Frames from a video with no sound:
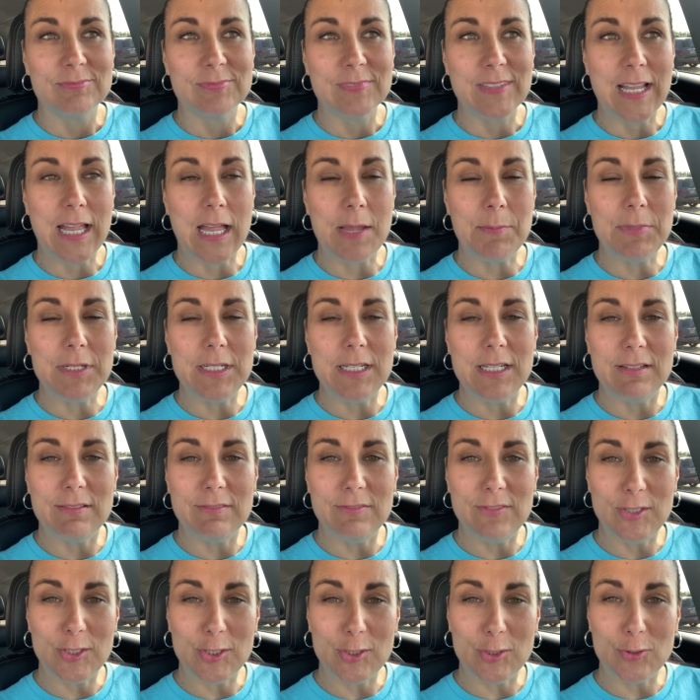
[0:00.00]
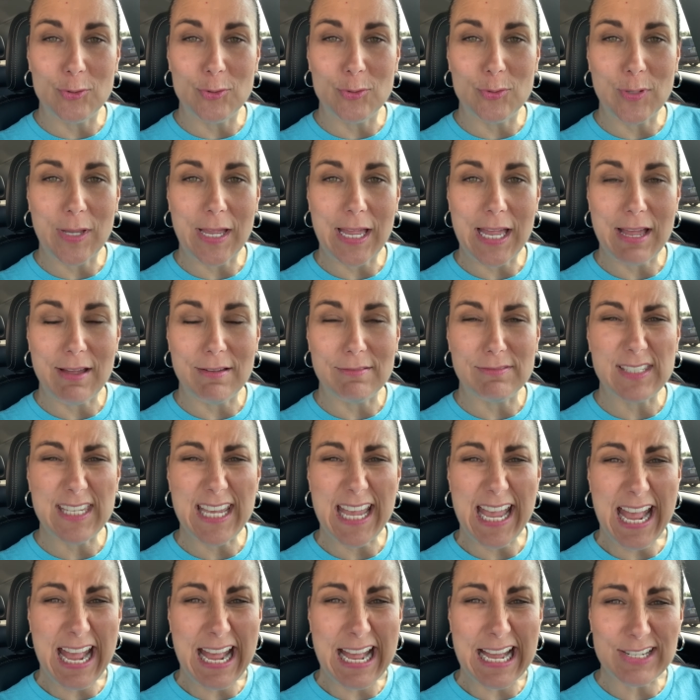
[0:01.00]
How many of you have
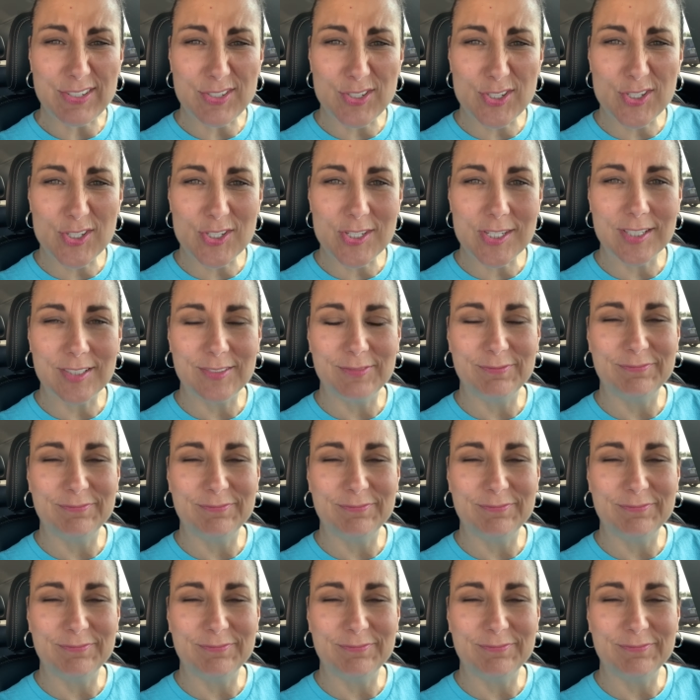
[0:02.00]
cats?